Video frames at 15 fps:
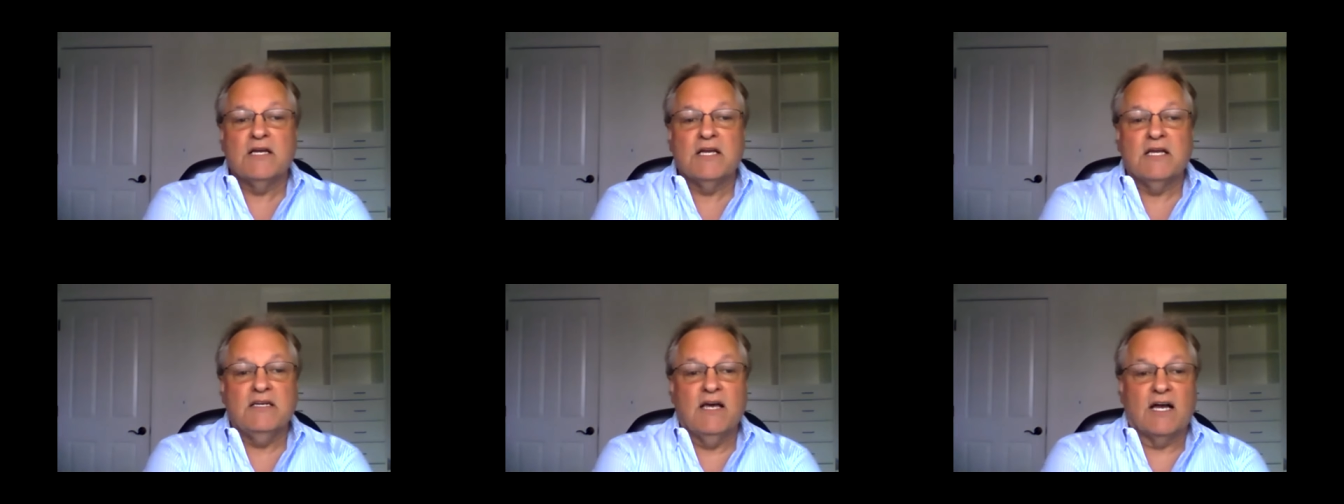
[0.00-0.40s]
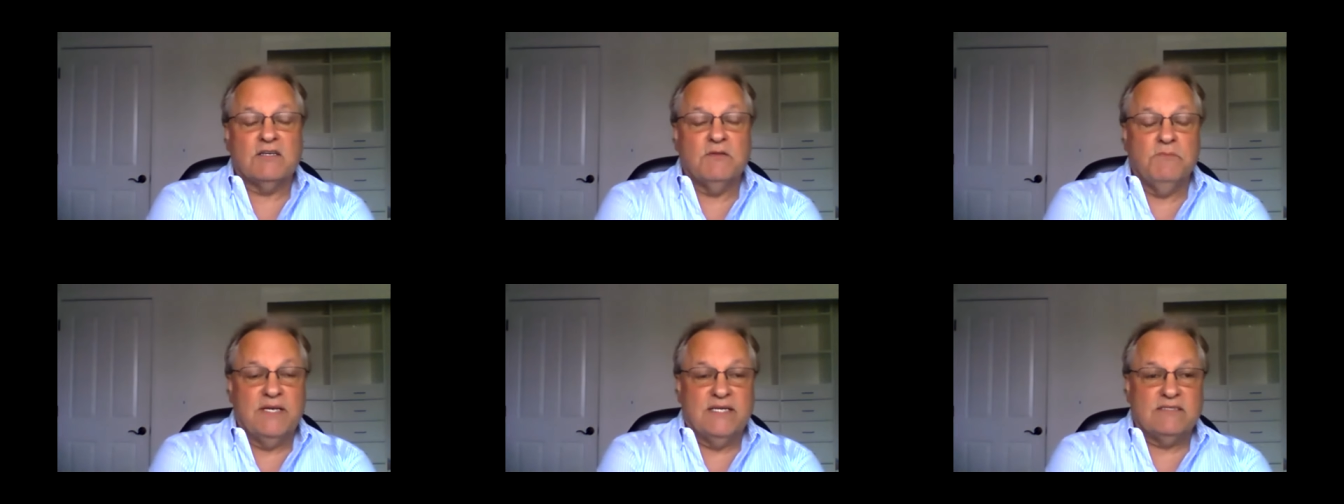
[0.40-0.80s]

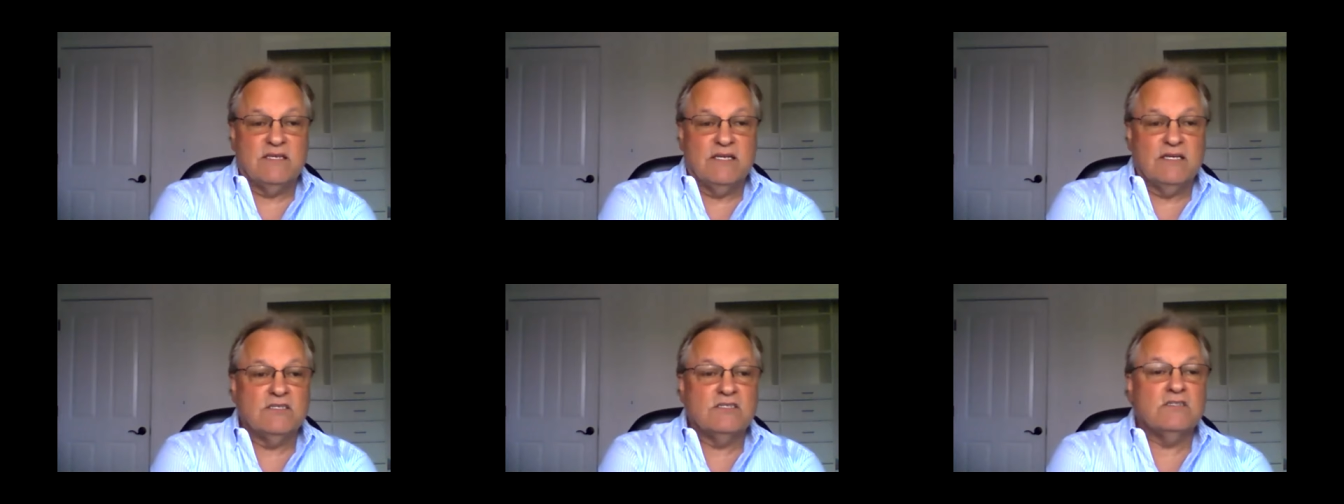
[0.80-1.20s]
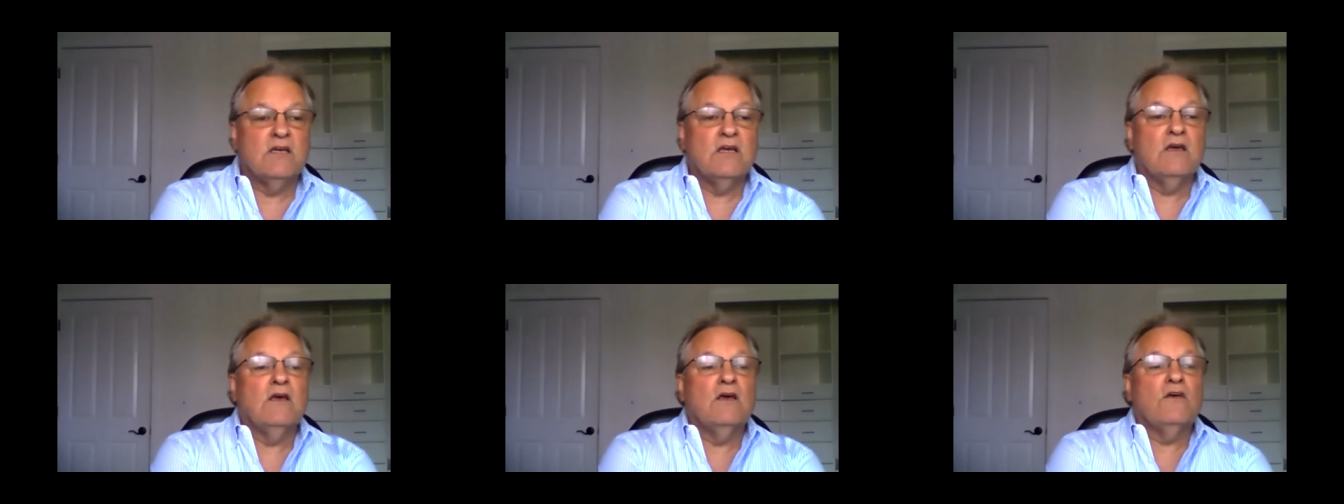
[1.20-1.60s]
conduct business
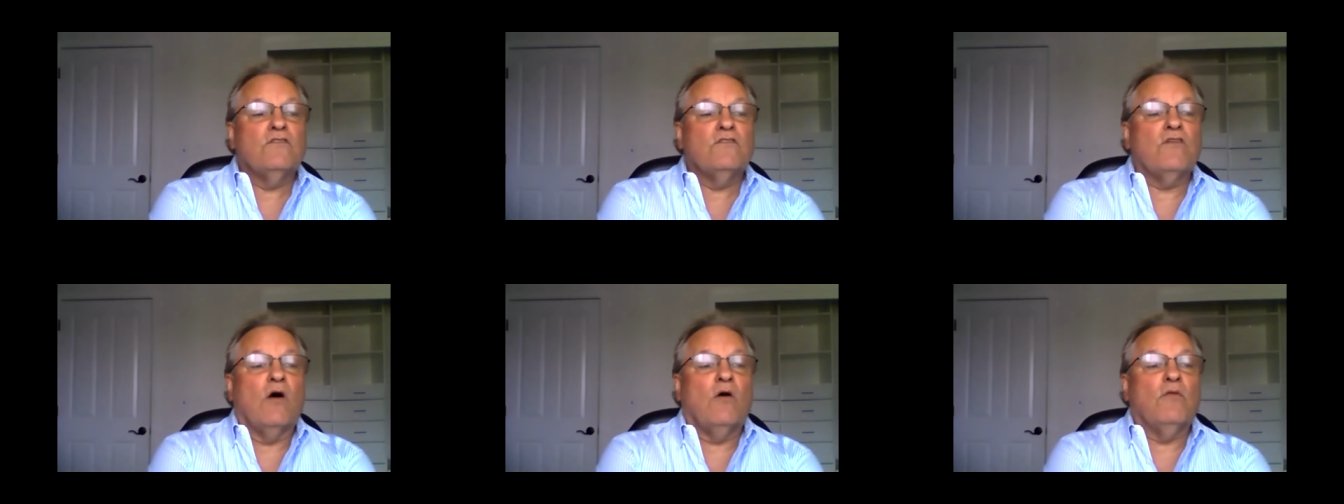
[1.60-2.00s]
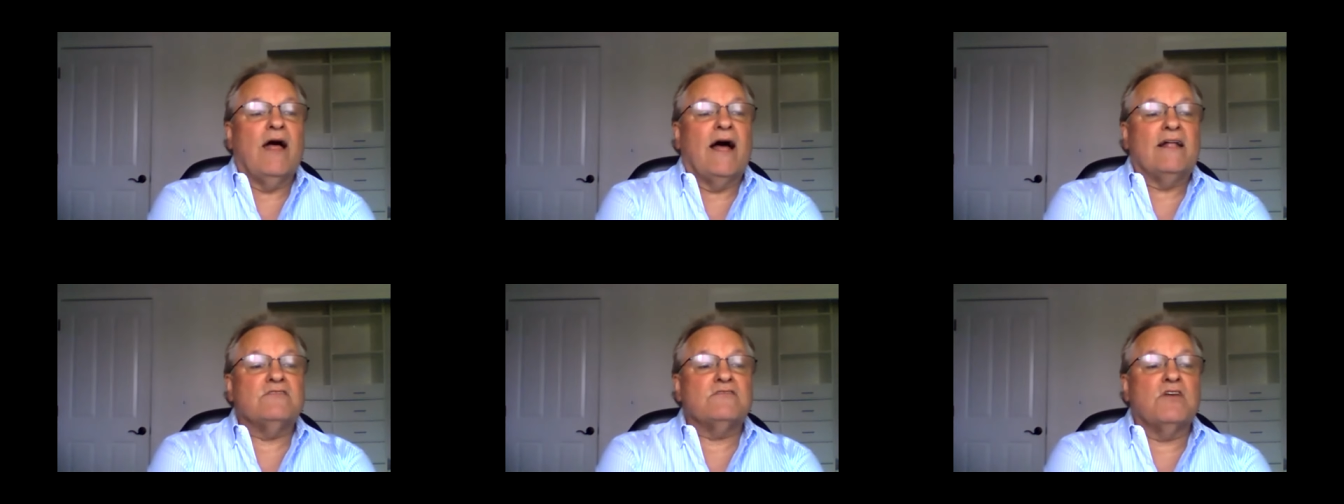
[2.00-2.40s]
so
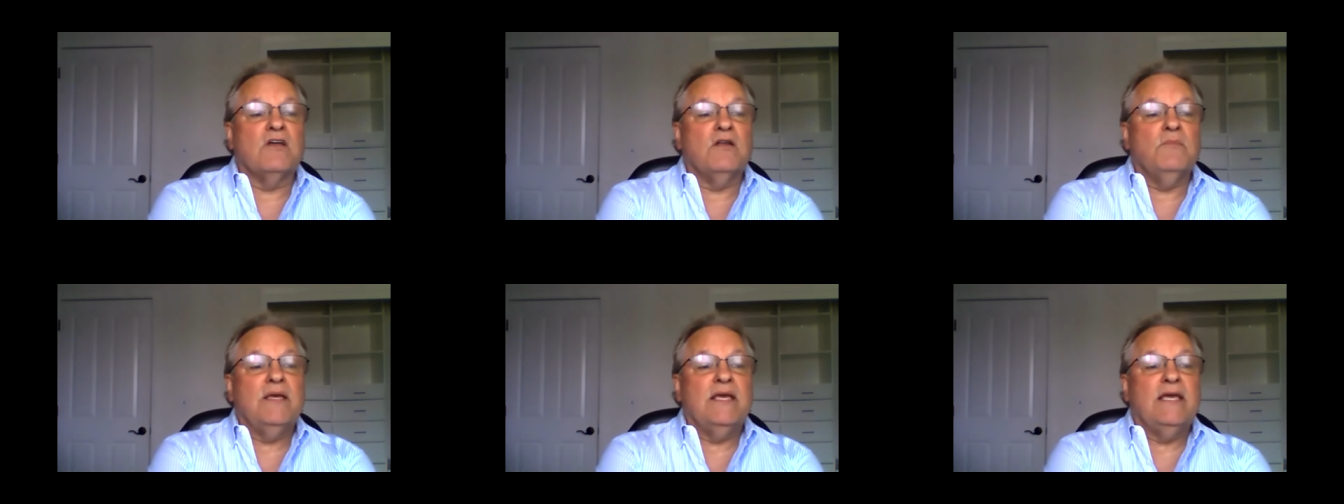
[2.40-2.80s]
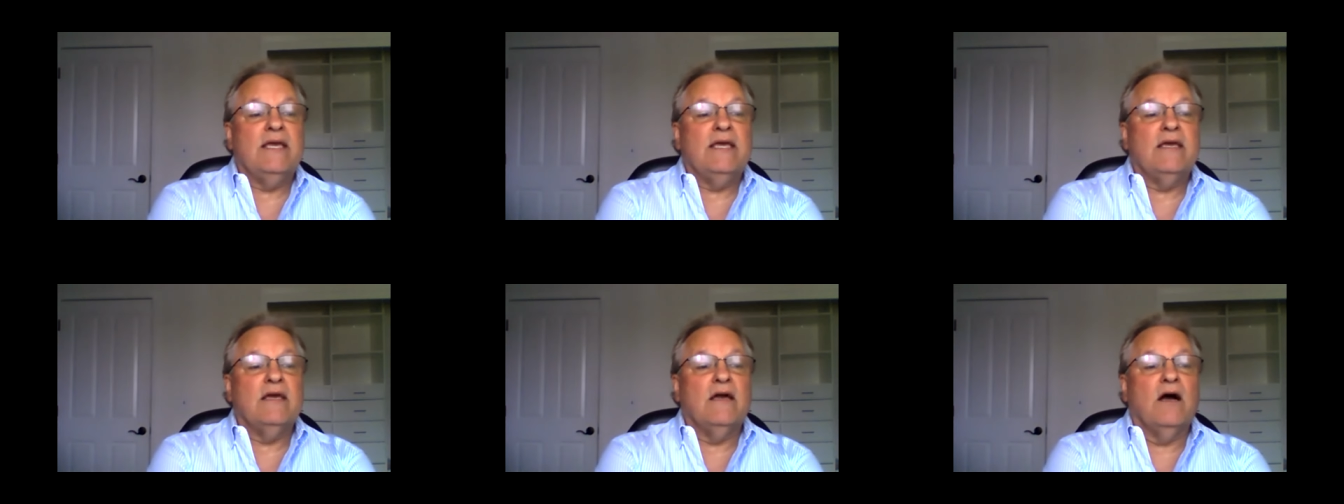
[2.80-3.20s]
that's going to
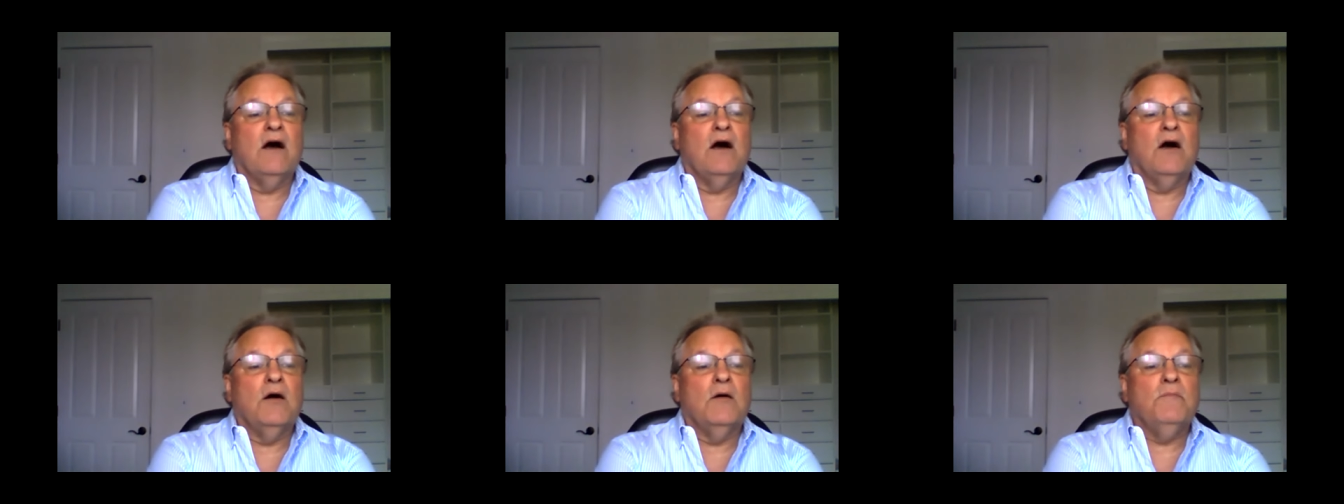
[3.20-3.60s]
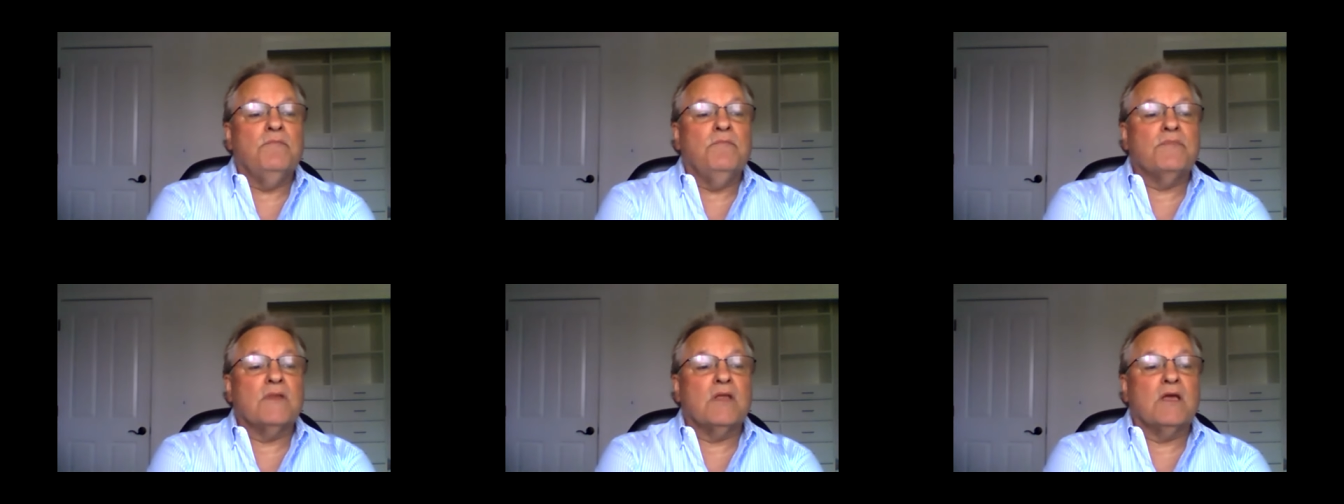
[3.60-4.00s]
be
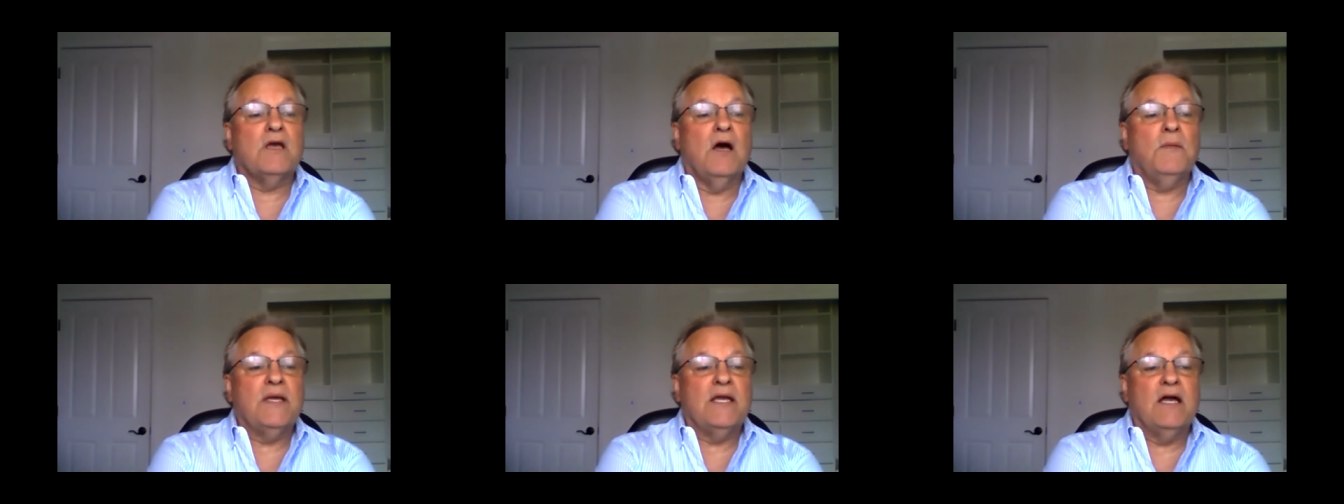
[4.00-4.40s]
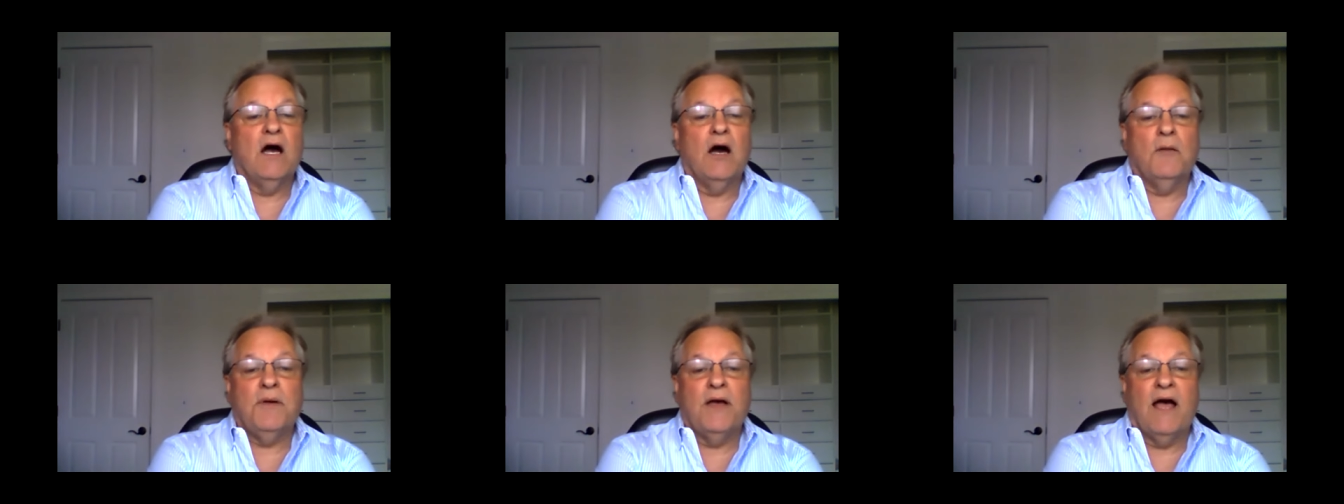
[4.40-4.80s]
um, coming
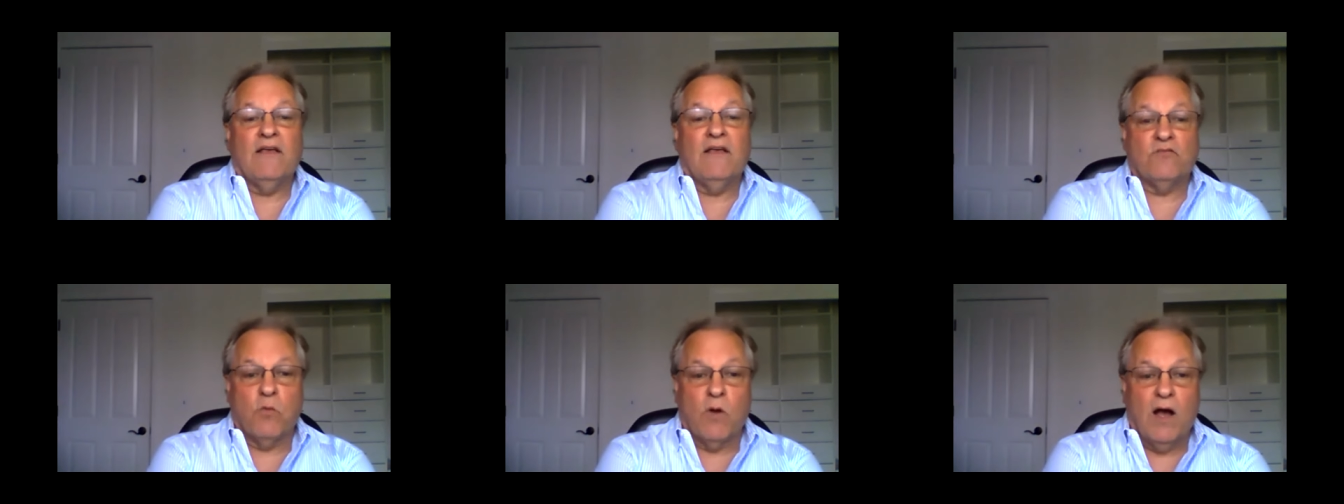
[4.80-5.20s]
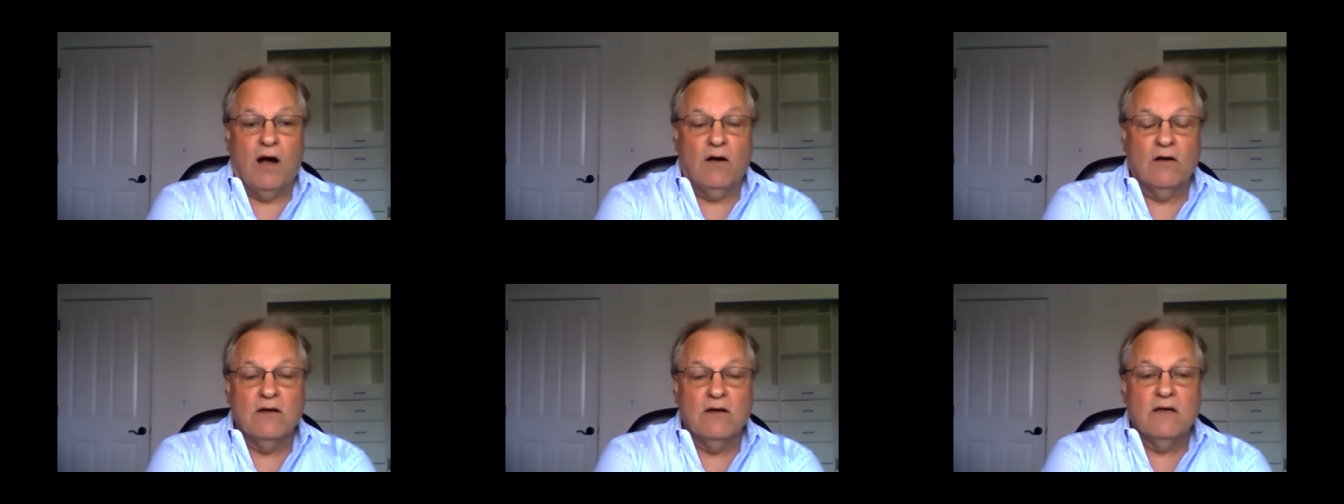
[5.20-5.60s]
up as
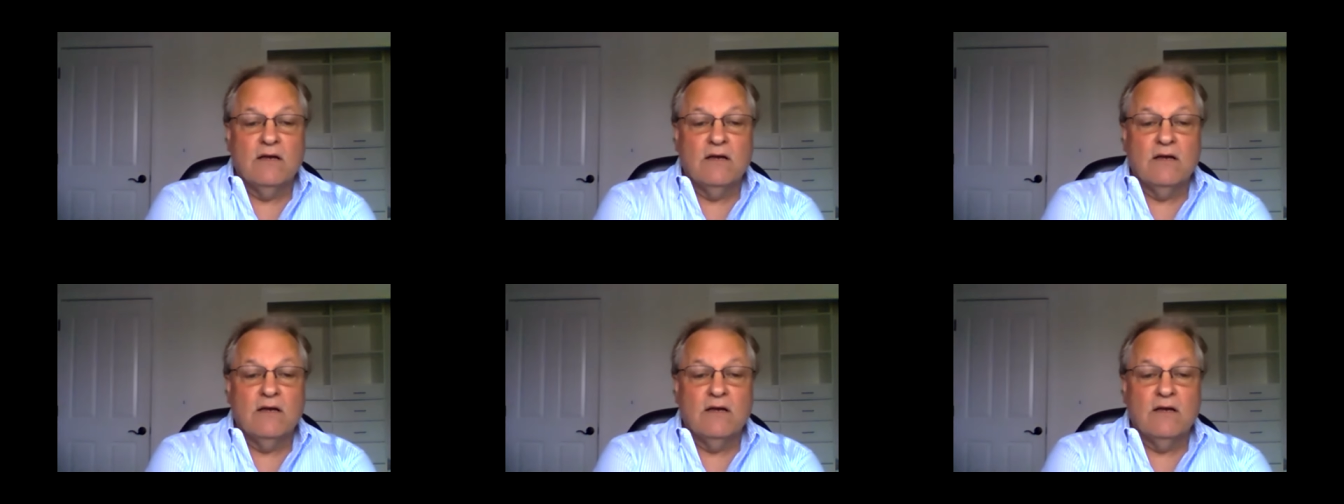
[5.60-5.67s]
well.